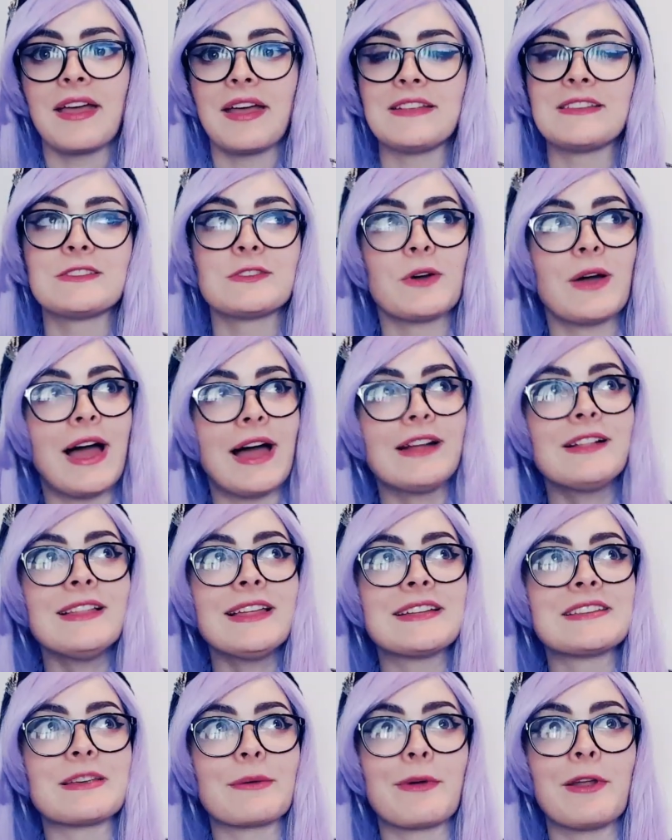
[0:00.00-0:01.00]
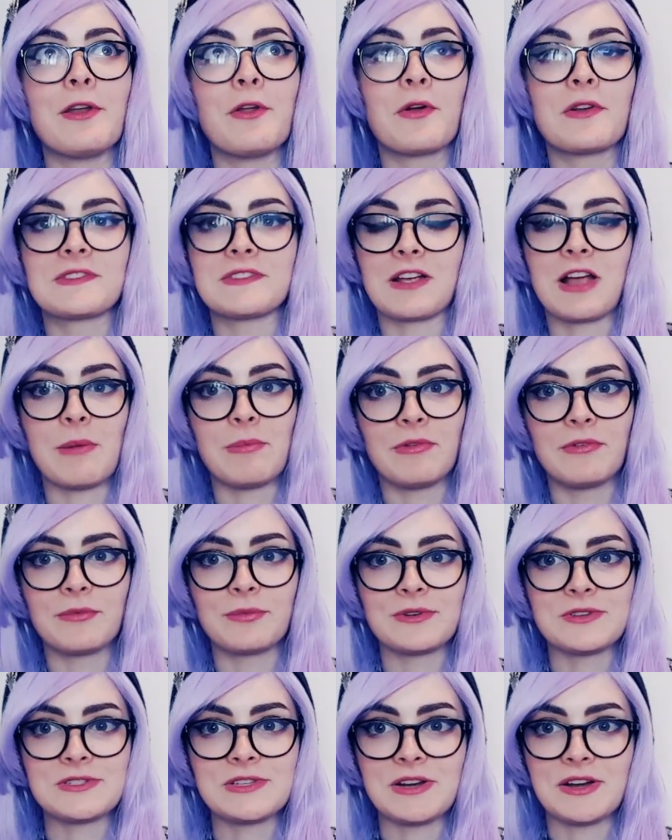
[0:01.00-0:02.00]
And so I glance up and I notice a couple of
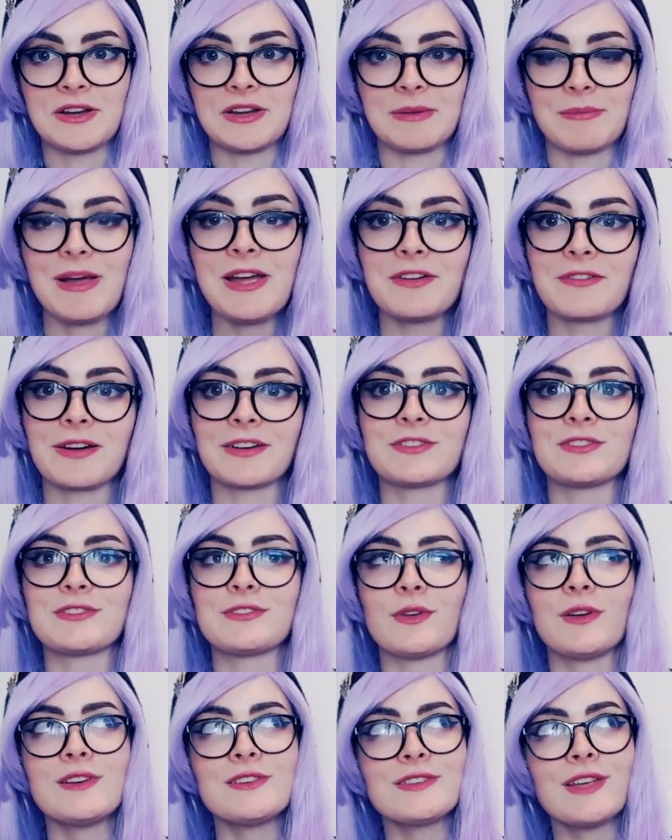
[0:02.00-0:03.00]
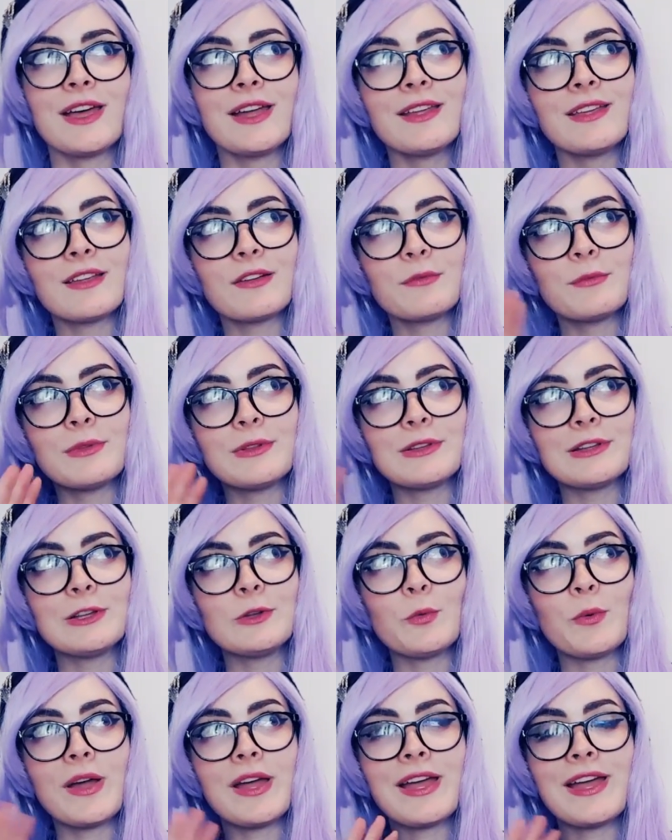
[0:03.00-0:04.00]
them were staring in my direction, so I just kind of give them a
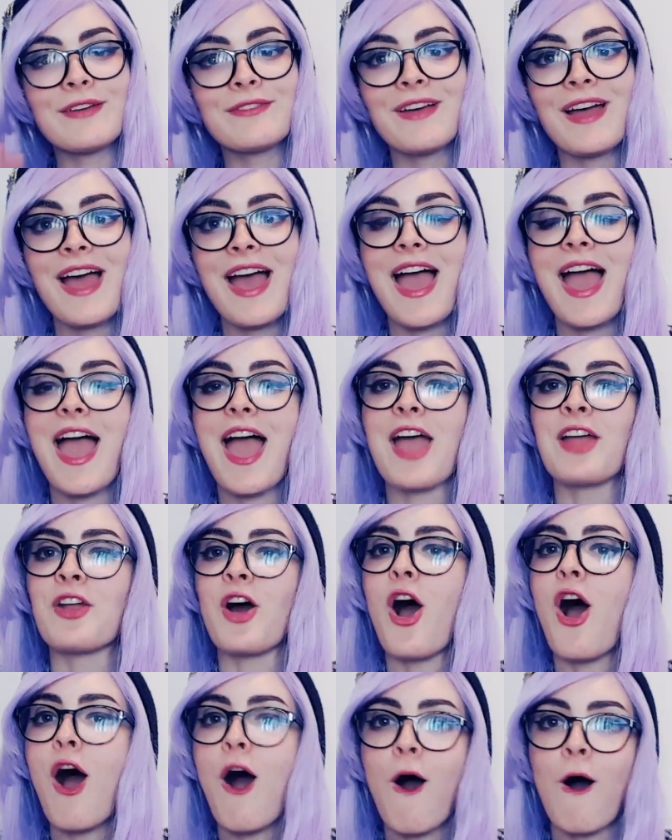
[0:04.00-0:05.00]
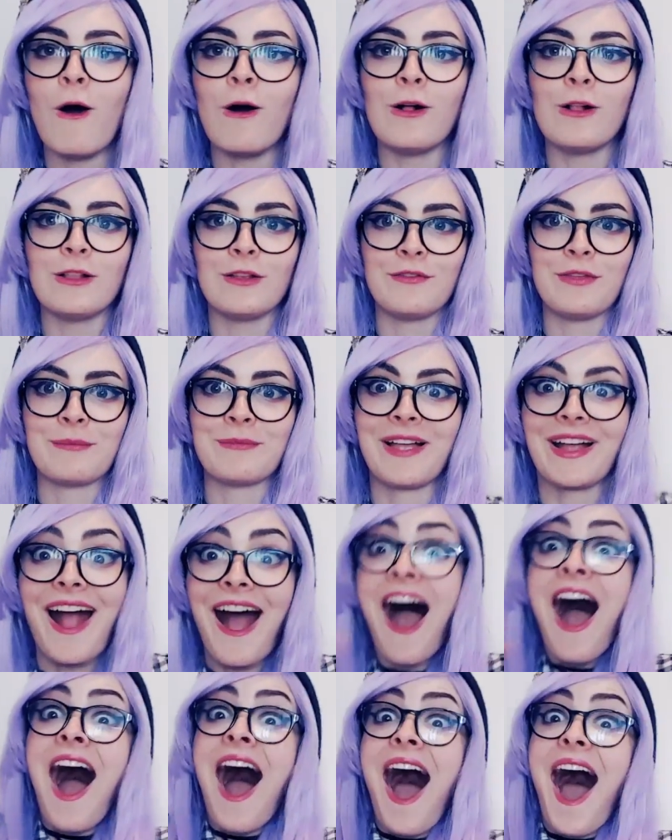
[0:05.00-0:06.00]
little wave, and all of them like,